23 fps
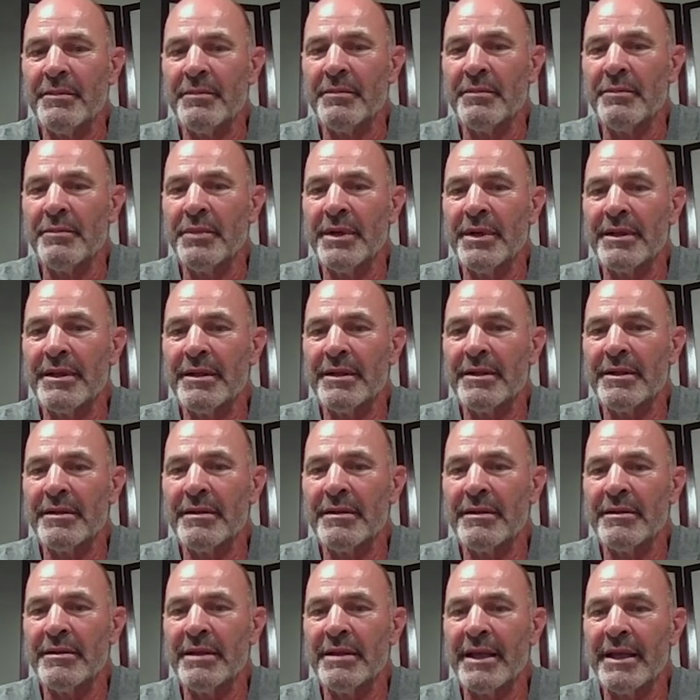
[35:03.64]
But
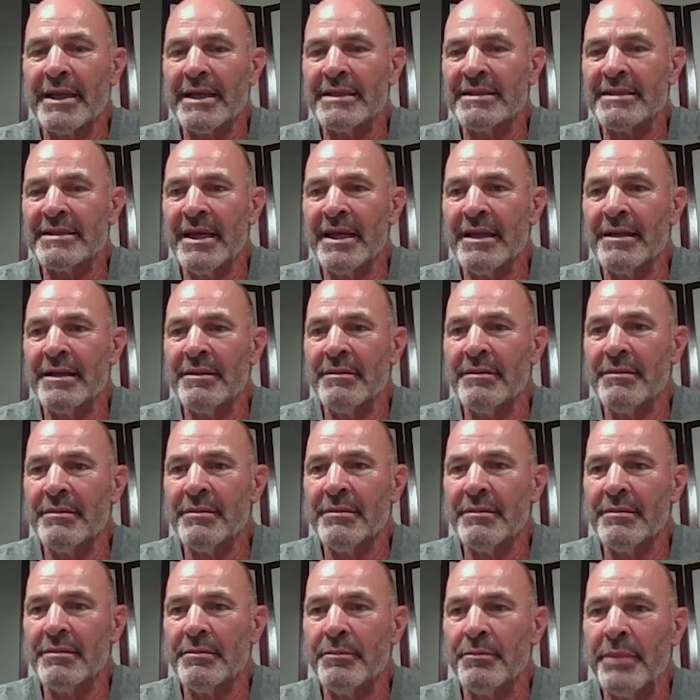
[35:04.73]
like I said,
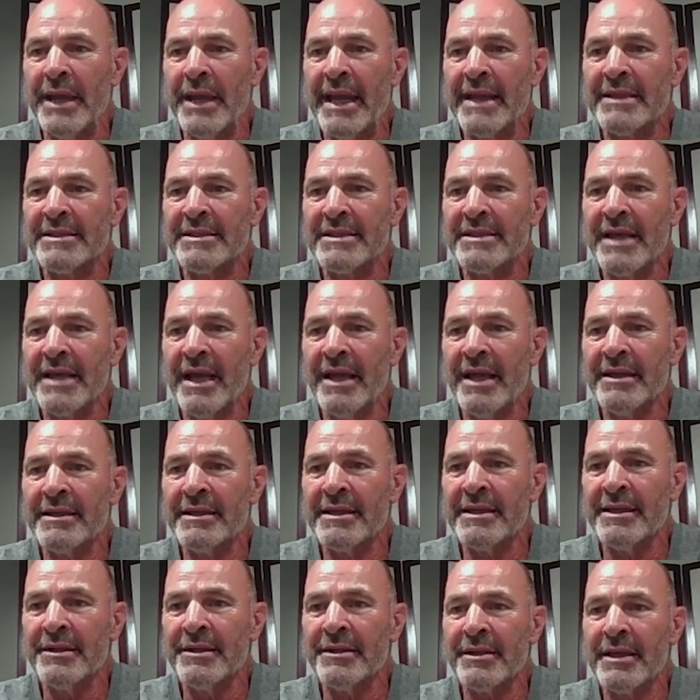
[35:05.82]
pads on,
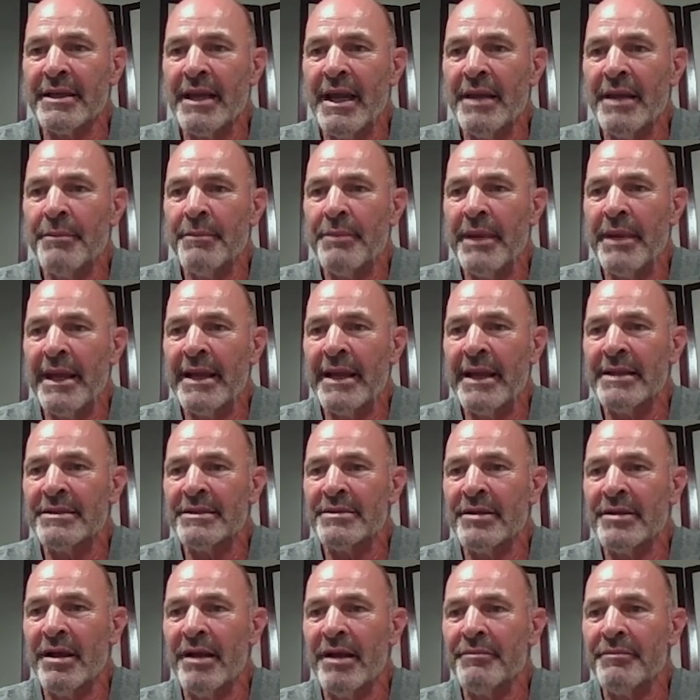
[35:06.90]
kill the guy, pads
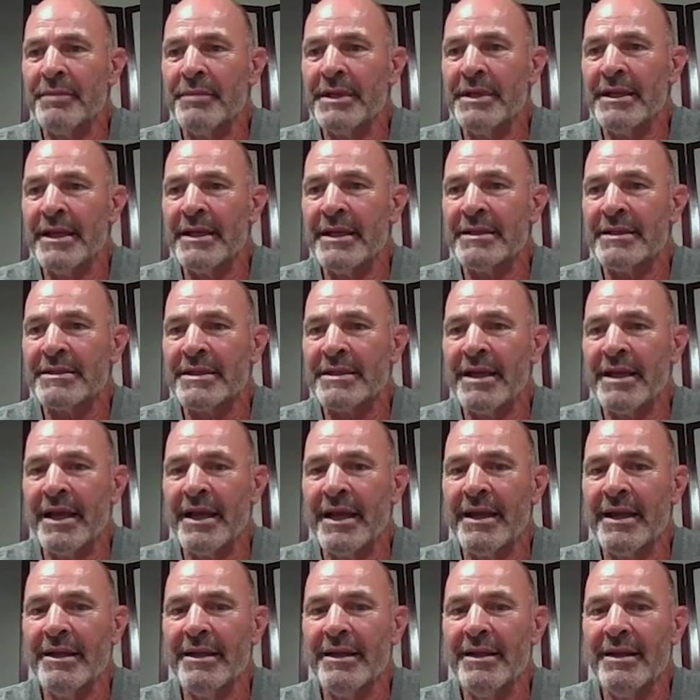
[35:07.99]
off, be nice
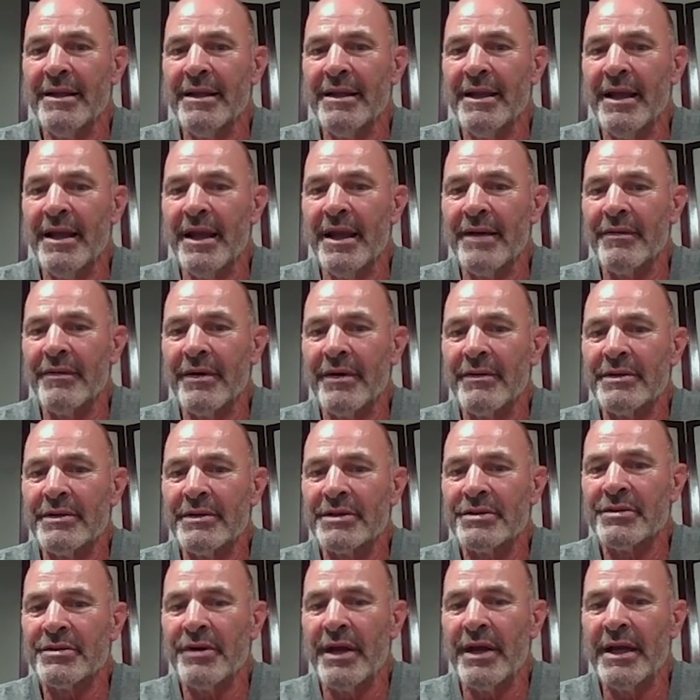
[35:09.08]
guy. I've always
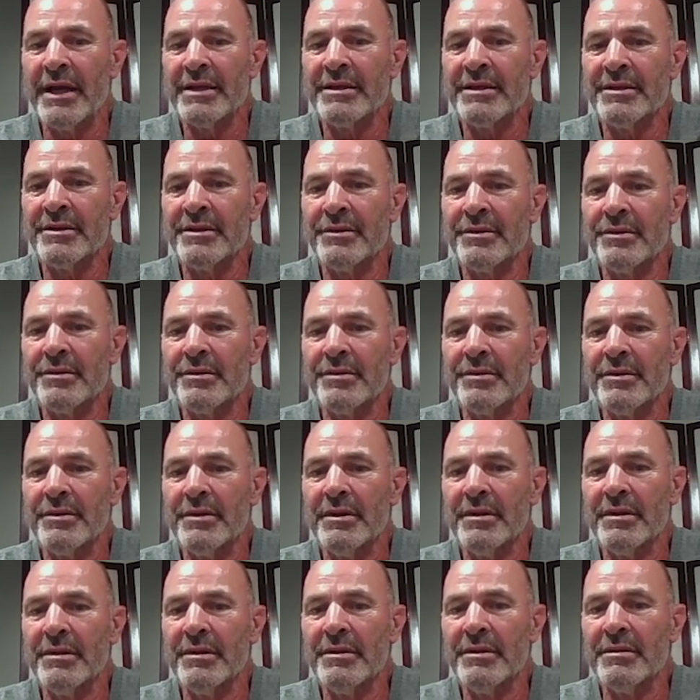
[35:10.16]
tried to
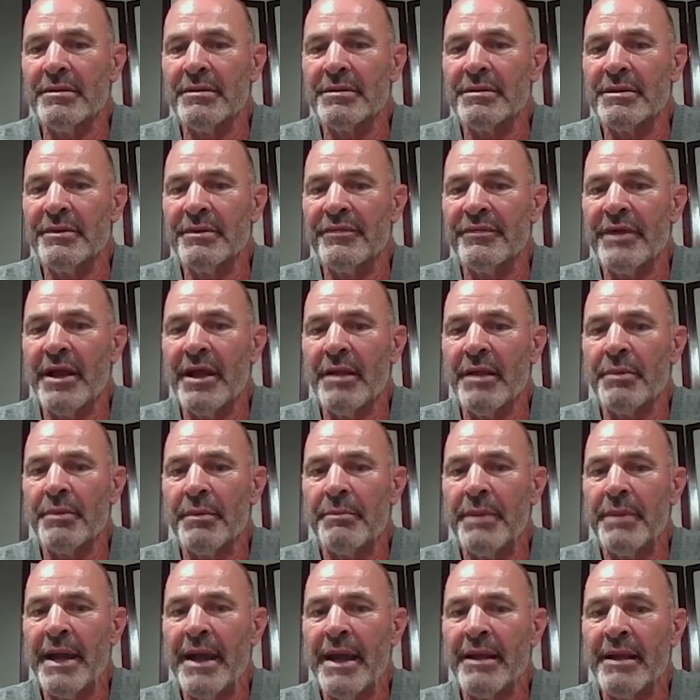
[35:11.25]
develop a
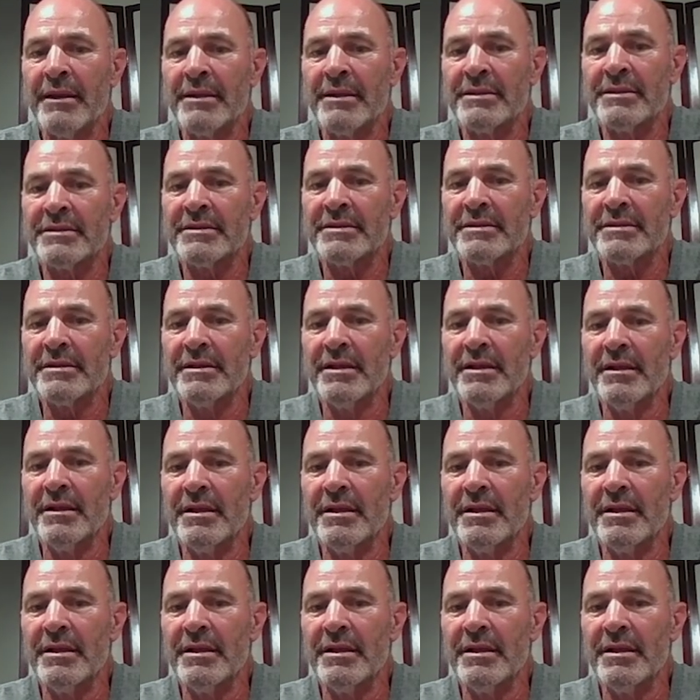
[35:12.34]
balance.